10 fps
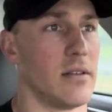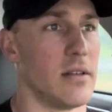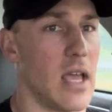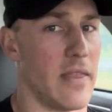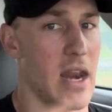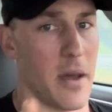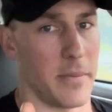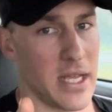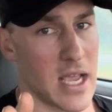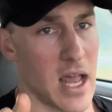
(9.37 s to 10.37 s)
and then how
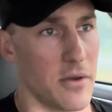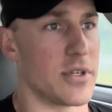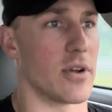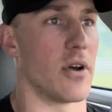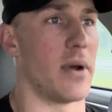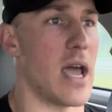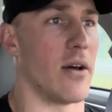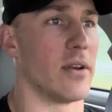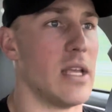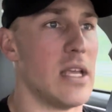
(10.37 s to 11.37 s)
many calories are going out.
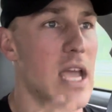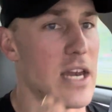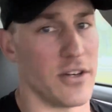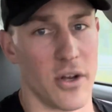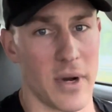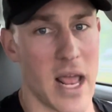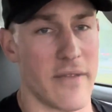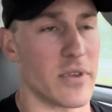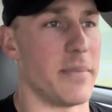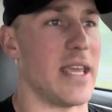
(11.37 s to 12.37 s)
And you don't
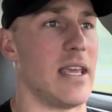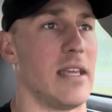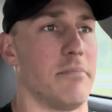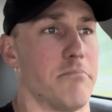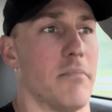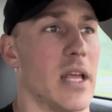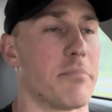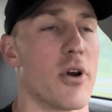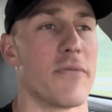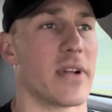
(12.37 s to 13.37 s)
have to be like
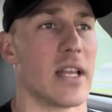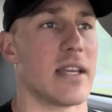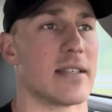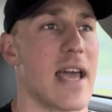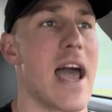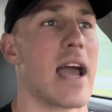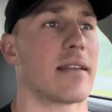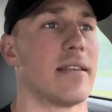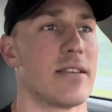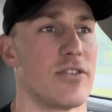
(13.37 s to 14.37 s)
perfectly exact.
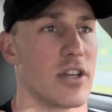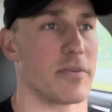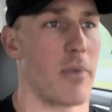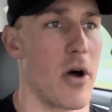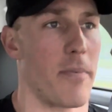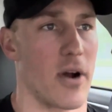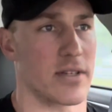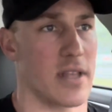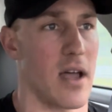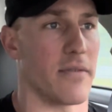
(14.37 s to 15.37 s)
This is just ballpark
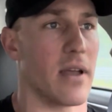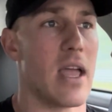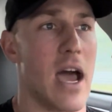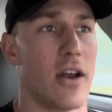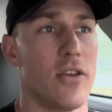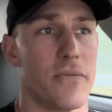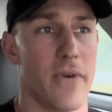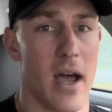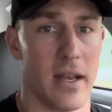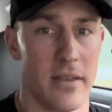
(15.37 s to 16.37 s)
stuff. How do you
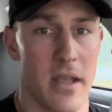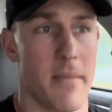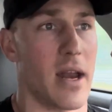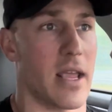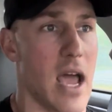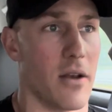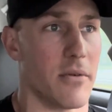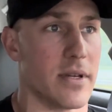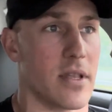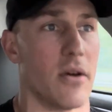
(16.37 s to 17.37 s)
find the amount of
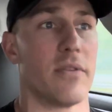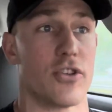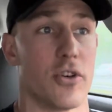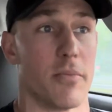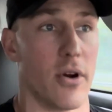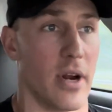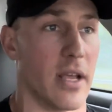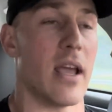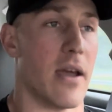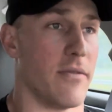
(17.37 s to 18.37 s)
calories though that you're
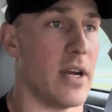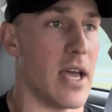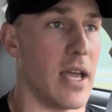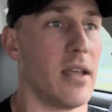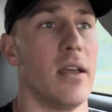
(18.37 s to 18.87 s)
burning every day